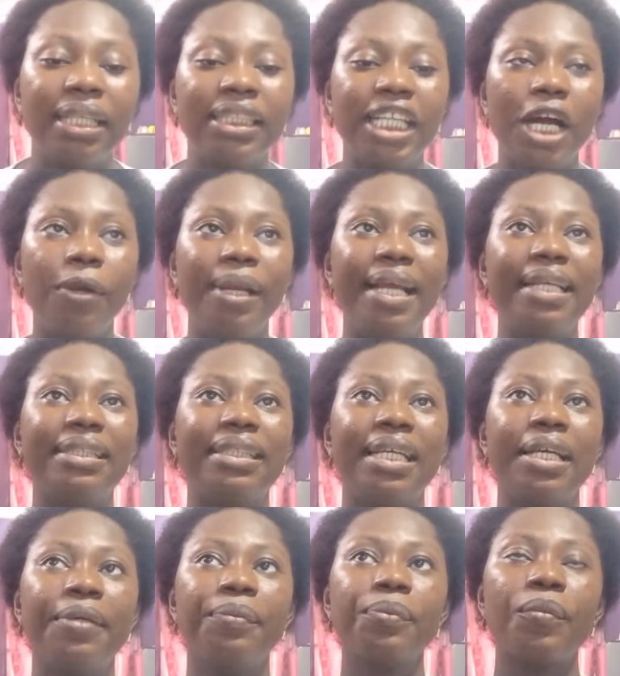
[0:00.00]
Now let's
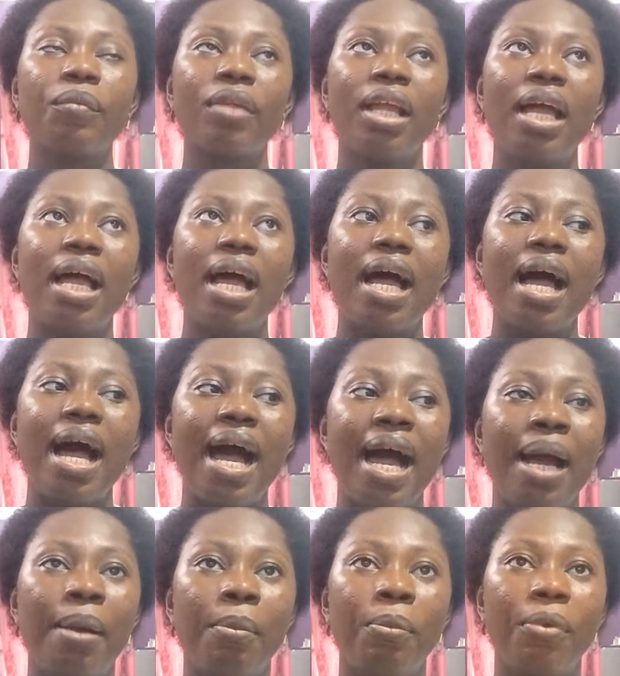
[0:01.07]
say
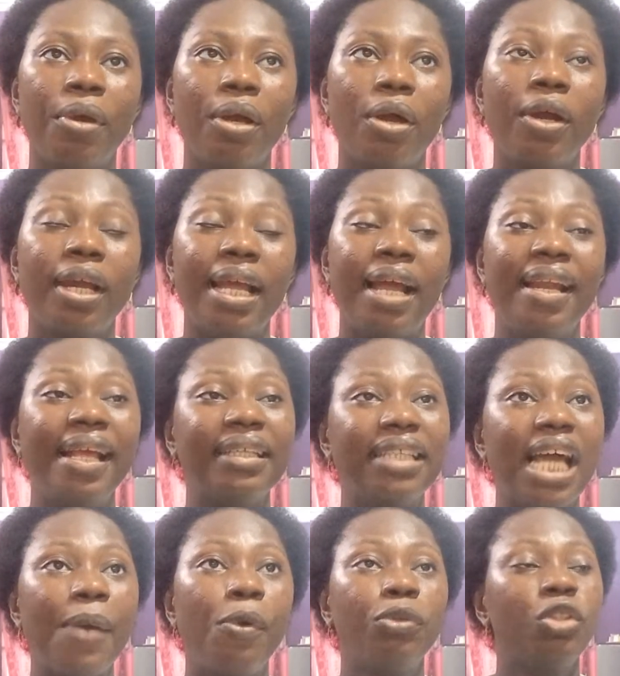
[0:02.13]
I
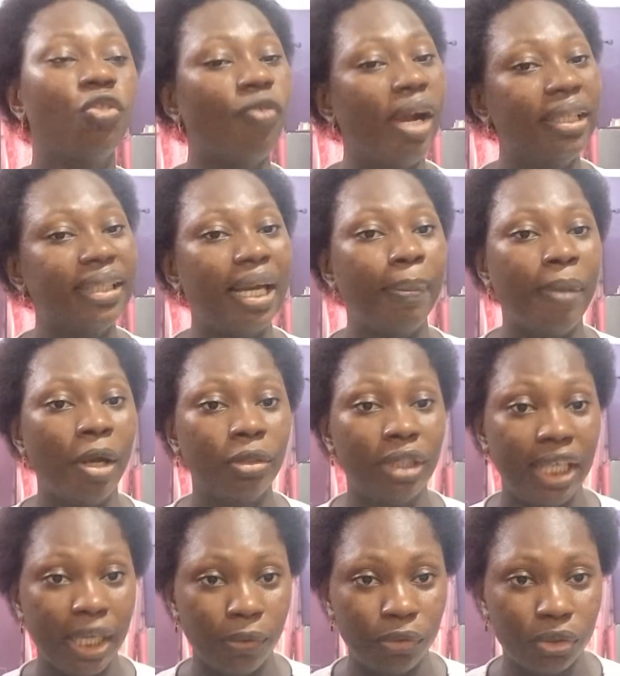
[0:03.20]
want to write about
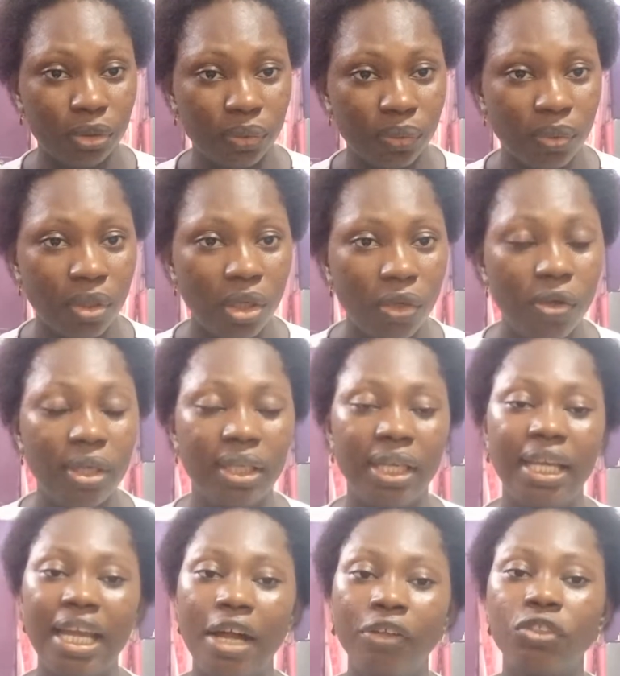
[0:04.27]
health,
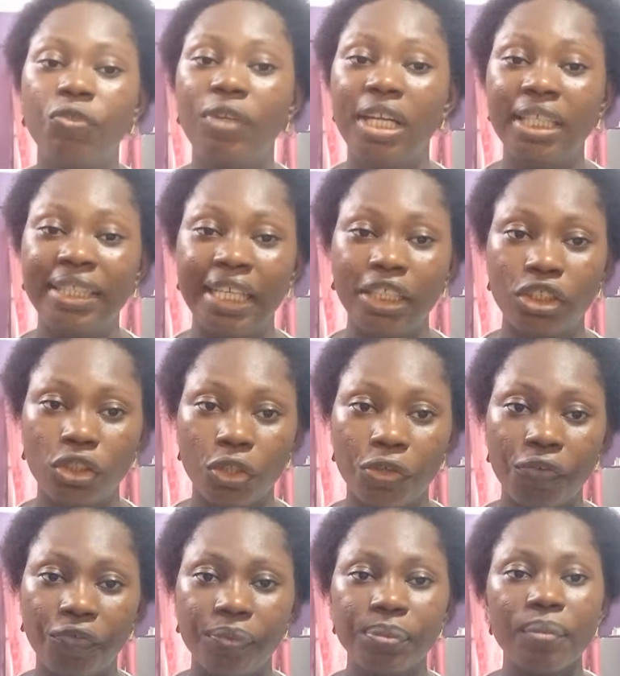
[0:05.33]
okay, health related
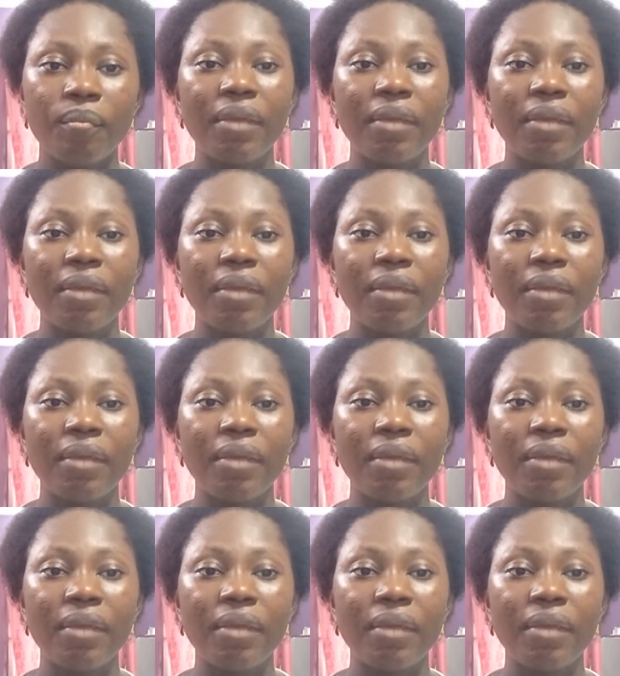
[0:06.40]
stuff,